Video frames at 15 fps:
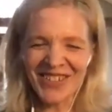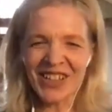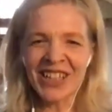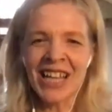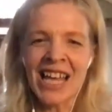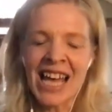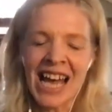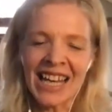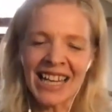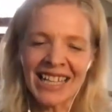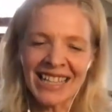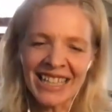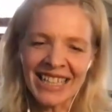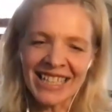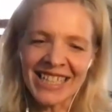will, and I
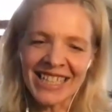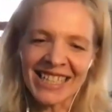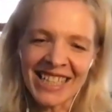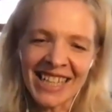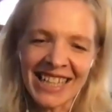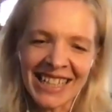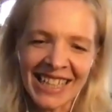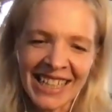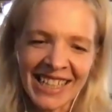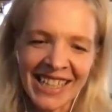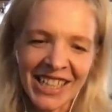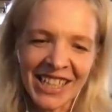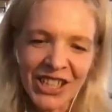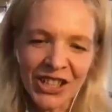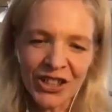think to say, like
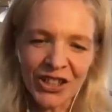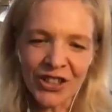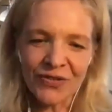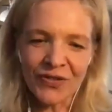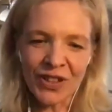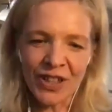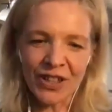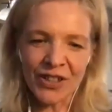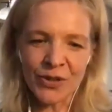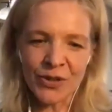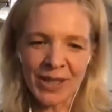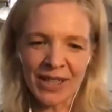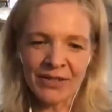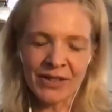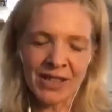you know, for those
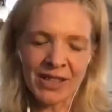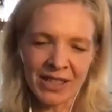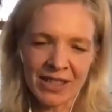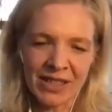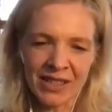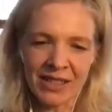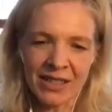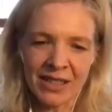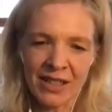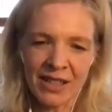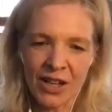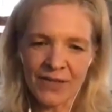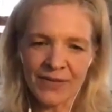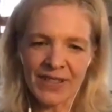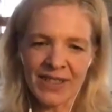with health conditions and
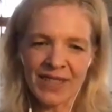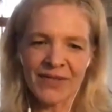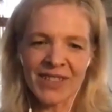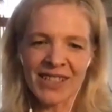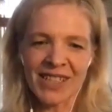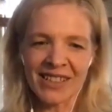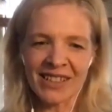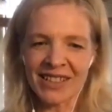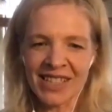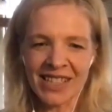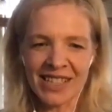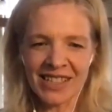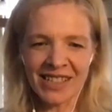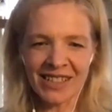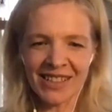over seventies, like this
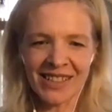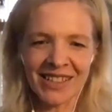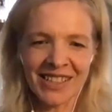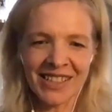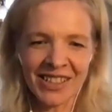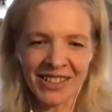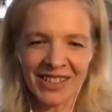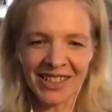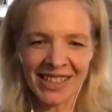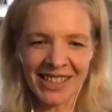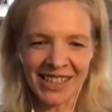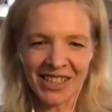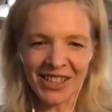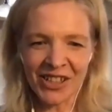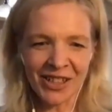isn't suddenly the
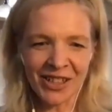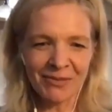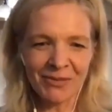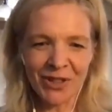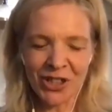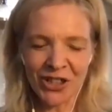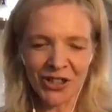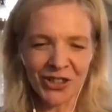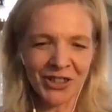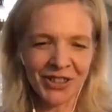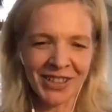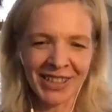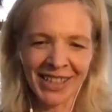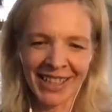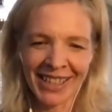time
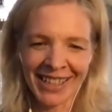to